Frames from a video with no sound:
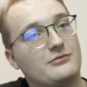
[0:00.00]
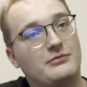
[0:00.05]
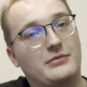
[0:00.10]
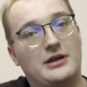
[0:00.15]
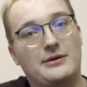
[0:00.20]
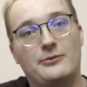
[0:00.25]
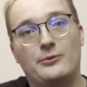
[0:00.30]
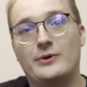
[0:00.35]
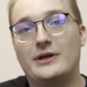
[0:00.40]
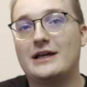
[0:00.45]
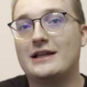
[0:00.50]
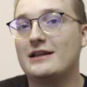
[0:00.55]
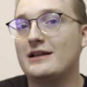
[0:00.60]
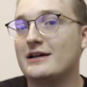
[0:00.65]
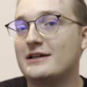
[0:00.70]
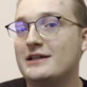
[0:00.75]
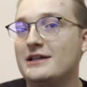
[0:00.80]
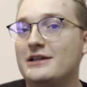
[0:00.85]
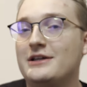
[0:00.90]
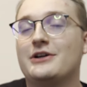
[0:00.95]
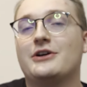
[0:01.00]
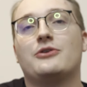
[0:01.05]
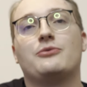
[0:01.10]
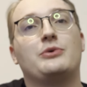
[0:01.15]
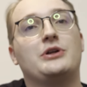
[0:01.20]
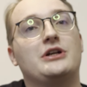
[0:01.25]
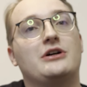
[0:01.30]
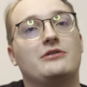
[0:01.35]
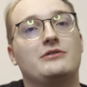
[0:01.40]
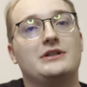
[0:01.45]
maybe we get lucky here and
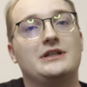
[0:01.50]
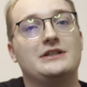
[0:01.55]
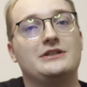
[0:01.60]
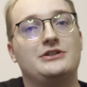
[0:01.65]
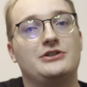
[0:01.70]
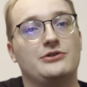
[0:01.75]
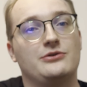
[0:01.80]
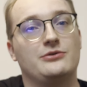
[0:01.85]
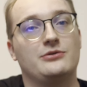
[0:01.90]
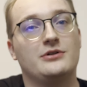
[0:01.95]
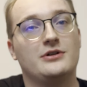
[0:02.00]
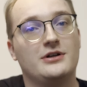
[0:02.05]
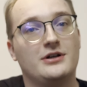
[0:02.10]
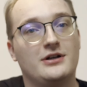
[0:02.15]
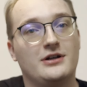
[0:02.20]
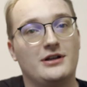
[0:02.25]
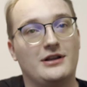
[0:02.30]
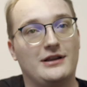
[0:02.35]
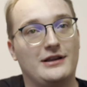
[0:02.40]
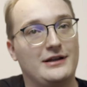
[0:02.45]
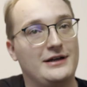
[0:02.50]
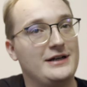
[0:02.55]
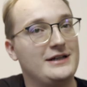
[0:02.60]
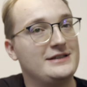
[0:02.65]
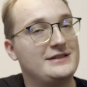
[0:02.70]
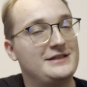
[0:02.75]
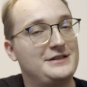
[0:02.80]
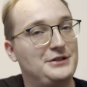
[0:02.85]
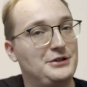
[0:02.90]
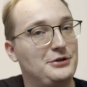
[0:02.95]
we don't need to.
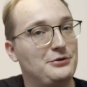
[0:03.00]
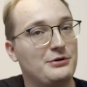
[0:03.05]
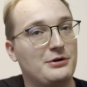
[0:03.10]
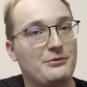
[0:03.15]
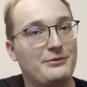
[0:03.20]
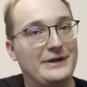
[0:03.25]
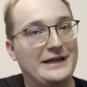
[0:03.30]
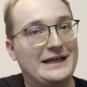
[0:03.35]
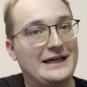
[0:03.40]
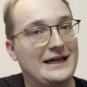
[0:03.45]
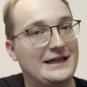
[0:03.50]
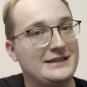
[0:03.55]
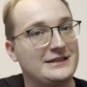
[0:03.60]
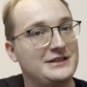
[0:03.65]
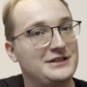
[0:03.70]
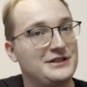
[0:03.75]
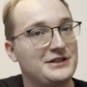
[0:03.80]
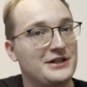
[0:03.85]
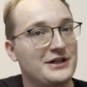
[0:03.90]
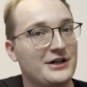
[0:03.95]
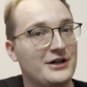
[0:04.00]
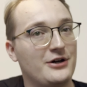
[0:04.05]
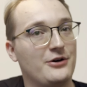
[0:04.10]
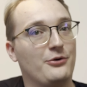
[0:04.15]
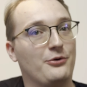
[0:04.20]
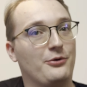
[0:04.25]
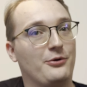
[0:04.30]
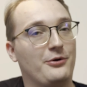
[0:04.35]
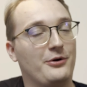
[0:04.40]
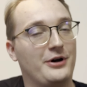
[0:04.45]
Let's see what we get.
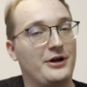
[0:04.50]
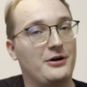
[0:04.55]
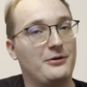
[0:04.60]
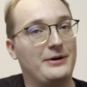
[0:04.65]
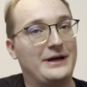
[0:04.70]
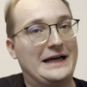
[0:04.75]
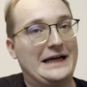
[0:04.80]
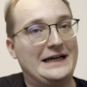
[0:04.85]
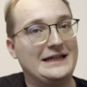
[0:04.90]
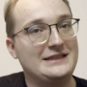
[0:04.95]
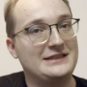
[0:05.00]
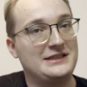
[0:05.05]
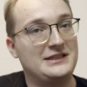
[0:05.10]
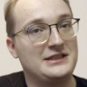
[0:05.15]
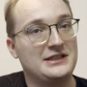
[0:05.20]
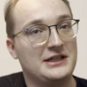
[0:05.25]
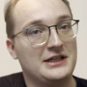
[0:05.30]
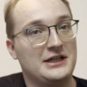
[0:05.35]
What do we got?